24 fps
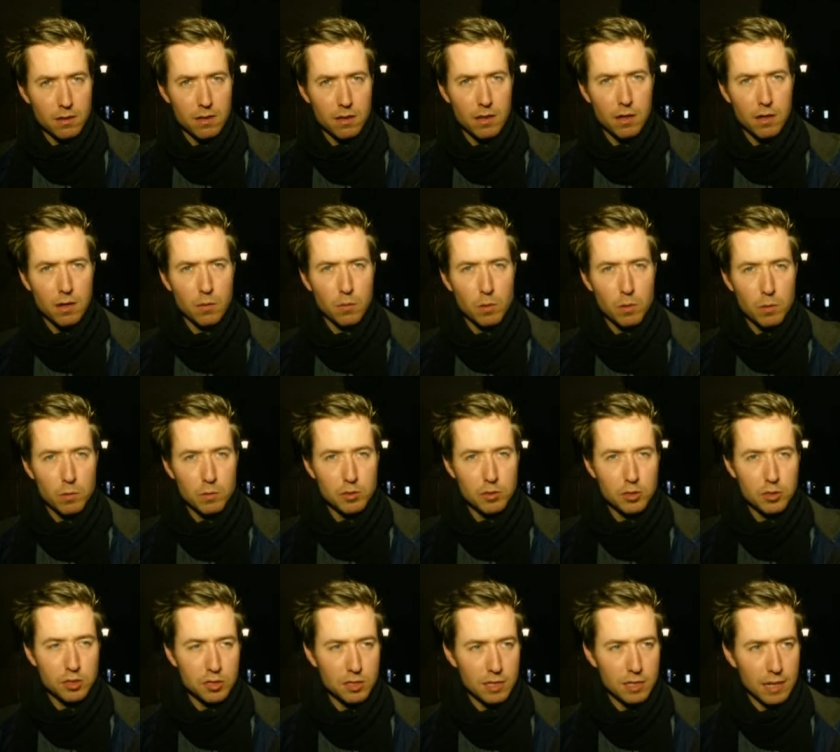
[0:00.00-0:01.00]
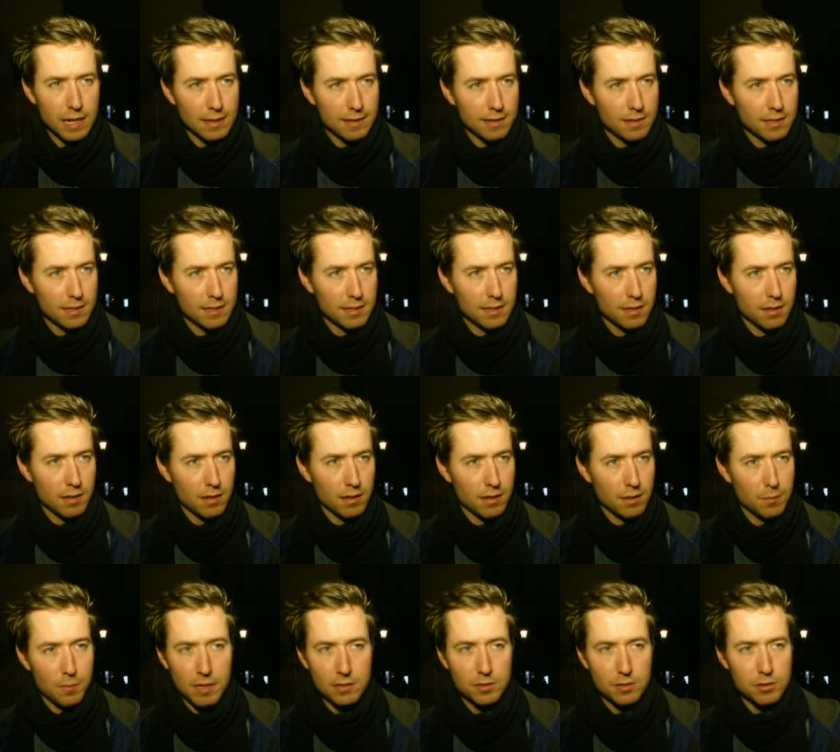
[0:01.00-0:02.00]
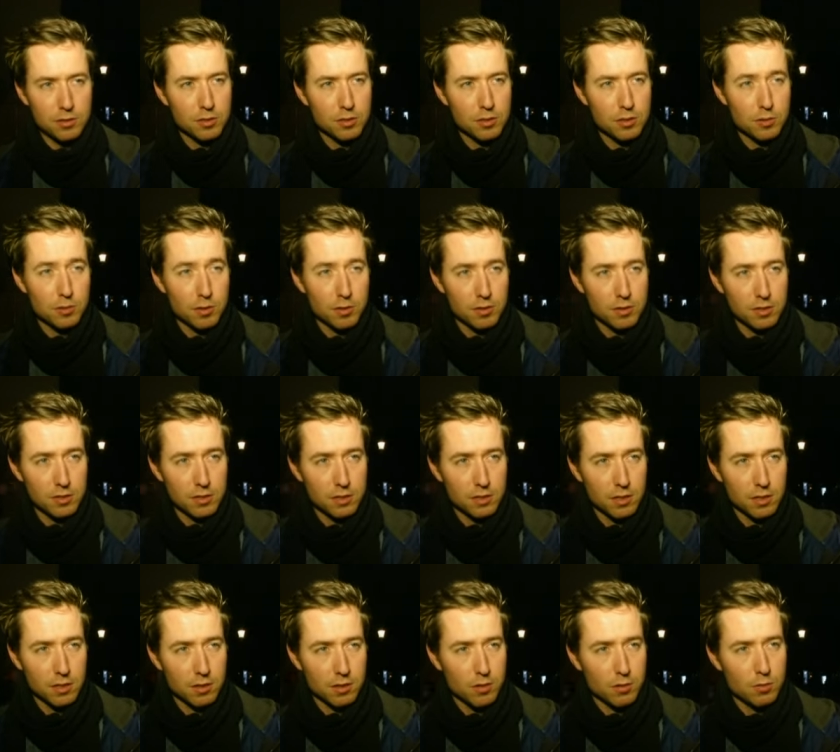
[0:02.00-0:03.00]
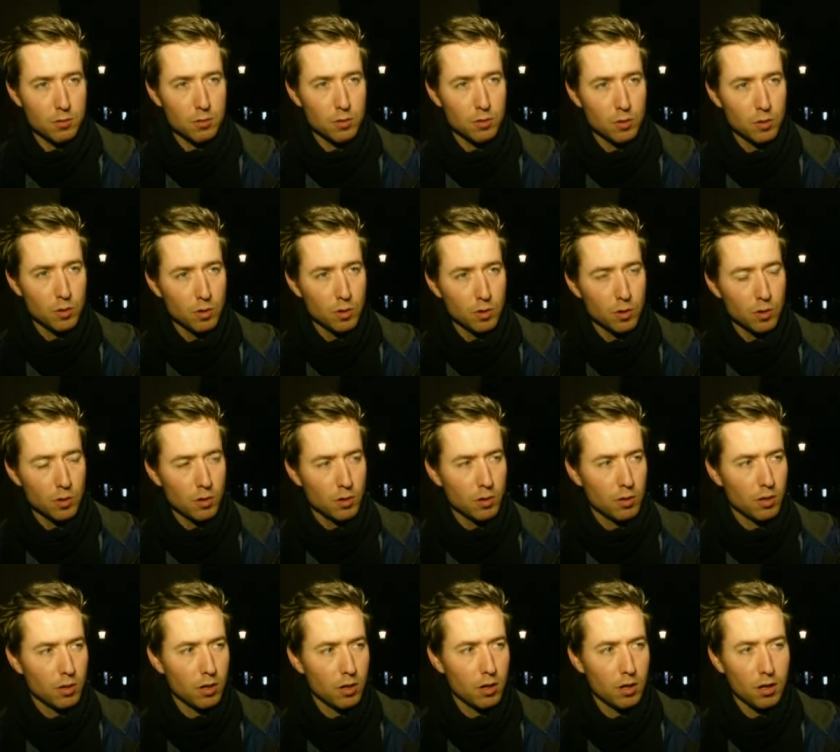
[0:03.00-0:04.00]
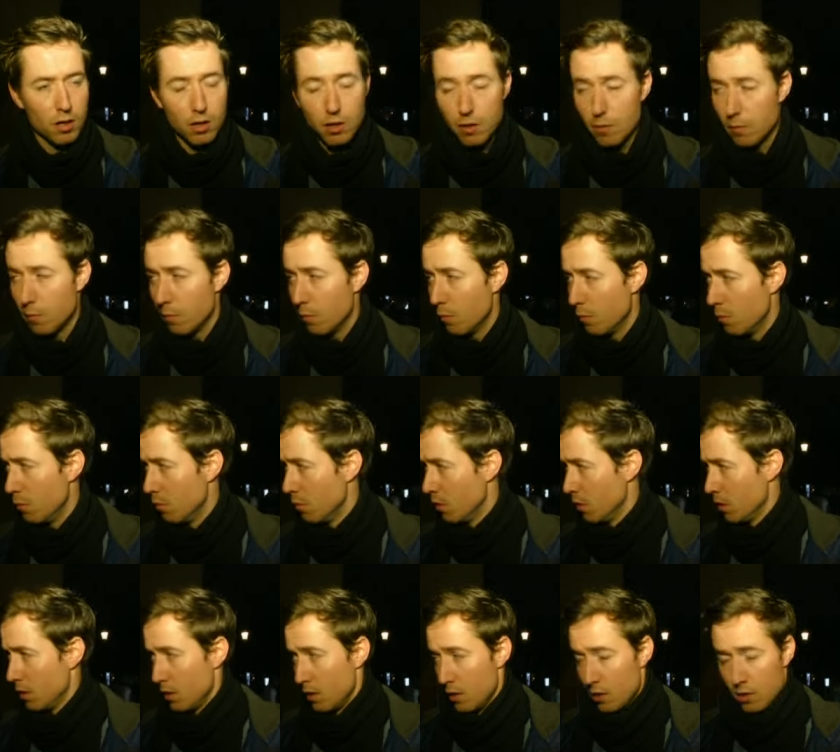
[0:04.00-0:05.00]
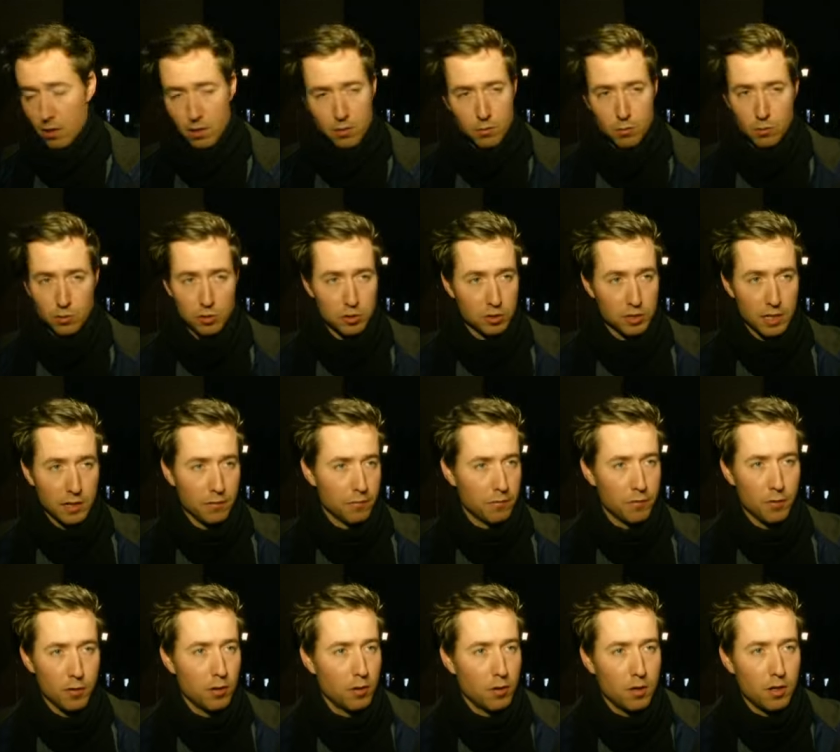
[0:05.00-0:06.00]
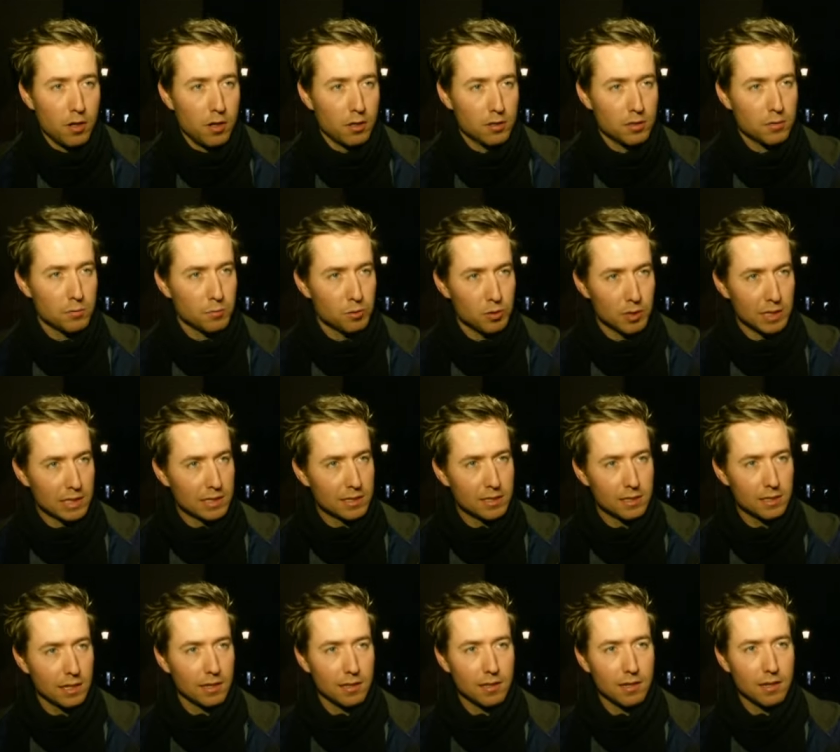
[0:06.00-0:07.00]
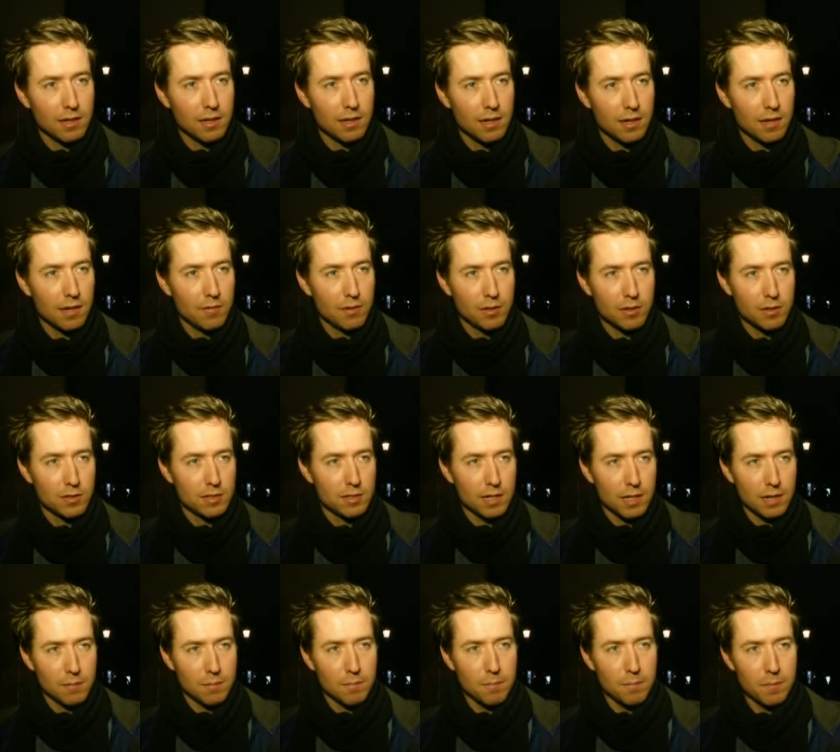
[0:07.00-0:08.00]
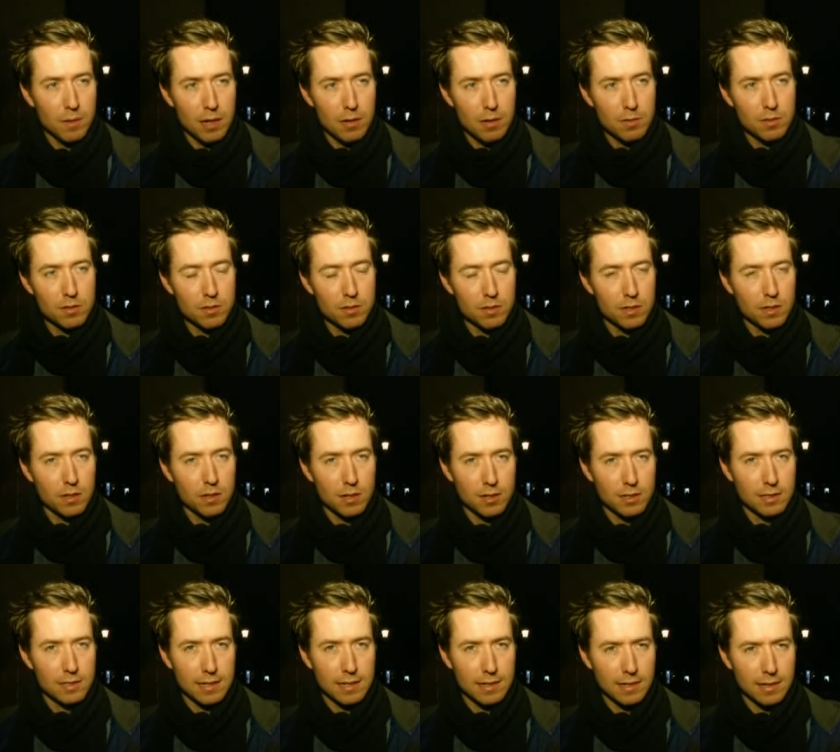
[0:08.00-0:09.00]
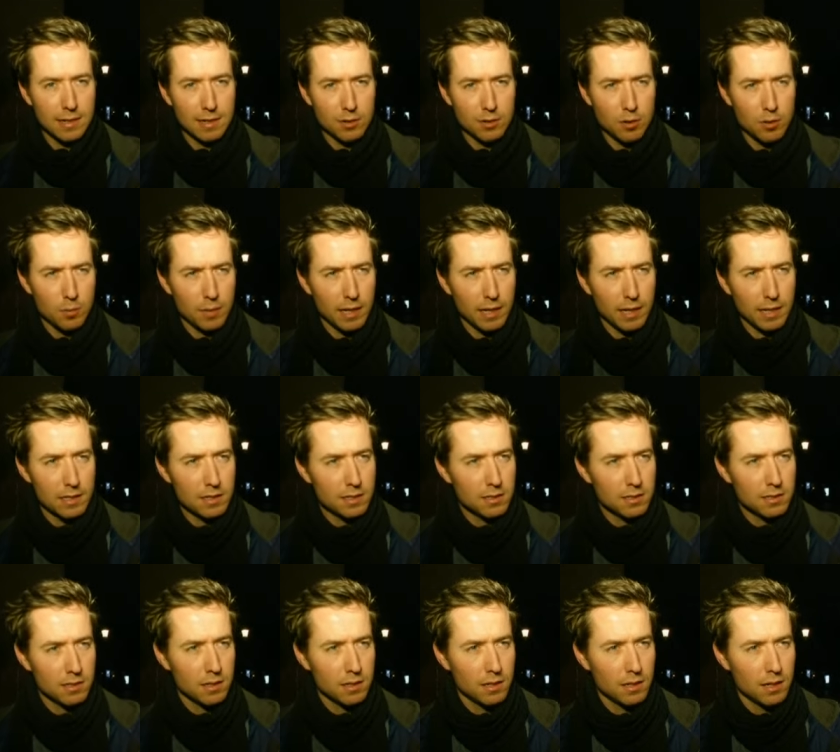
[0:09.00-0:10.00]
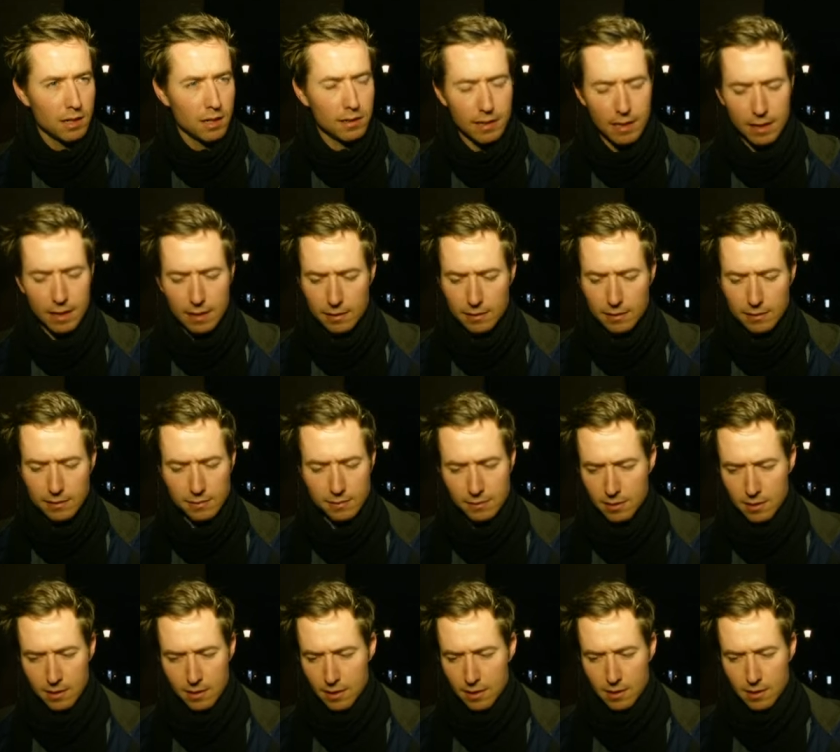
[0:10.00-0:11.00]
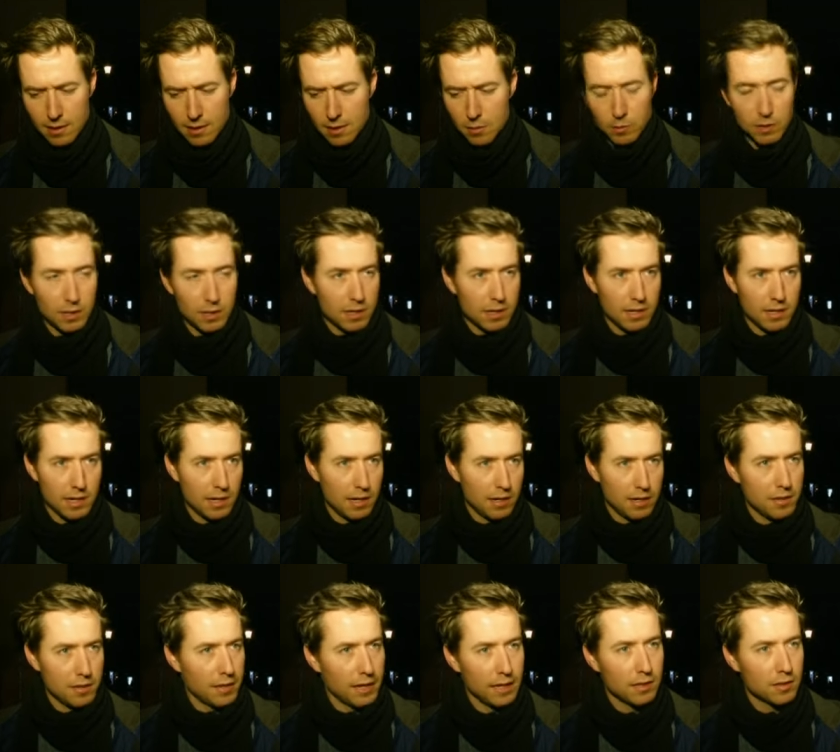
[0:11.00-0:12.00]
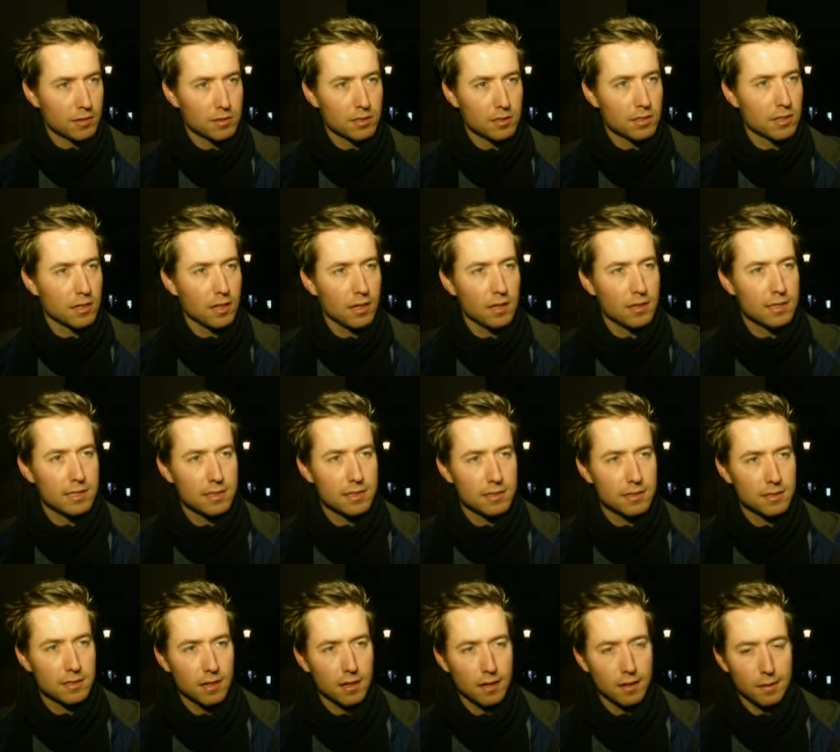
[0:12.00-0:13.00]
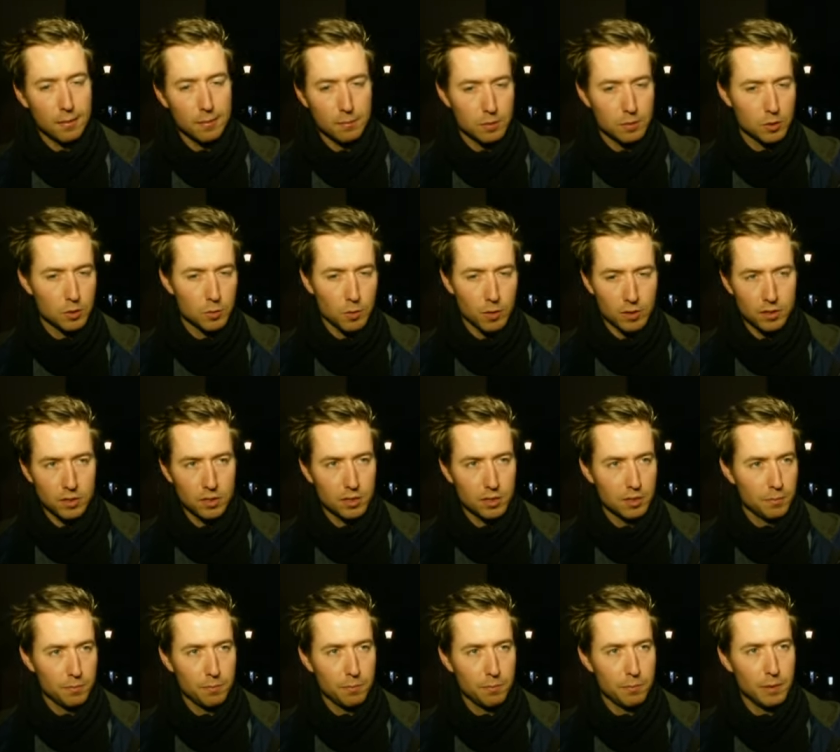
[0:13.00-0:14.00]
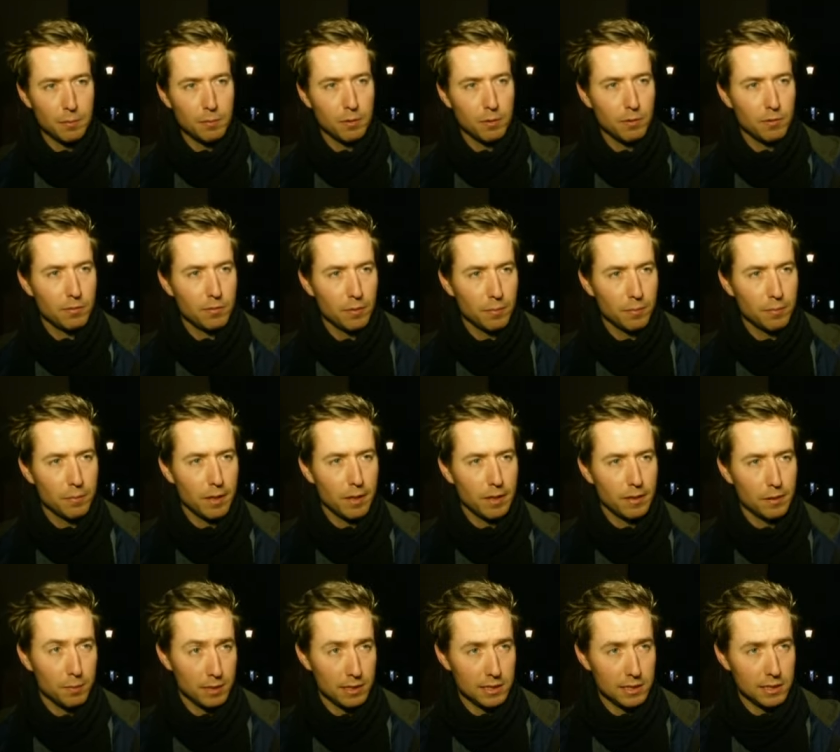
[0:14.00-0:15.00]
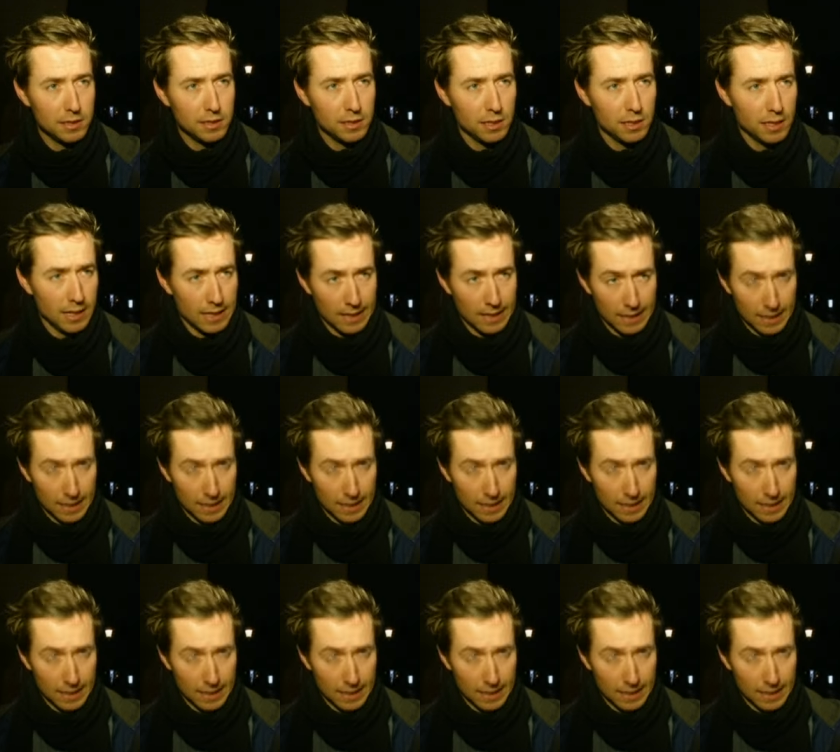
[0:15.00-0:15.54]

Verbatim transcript: We were just at the bar just across the synagogue. We were just in for some drinks and have a good time out on a Saturday in Copenhagen. And then we didn't hear anything until these SWAT people from the police